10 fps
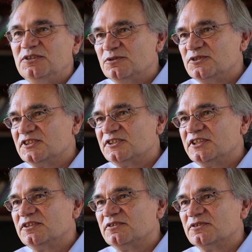use the
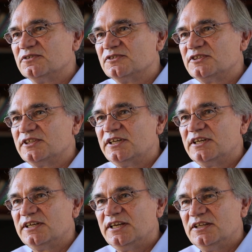signals,
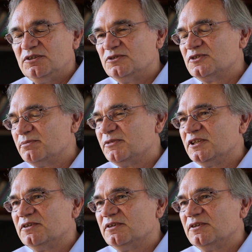and use them in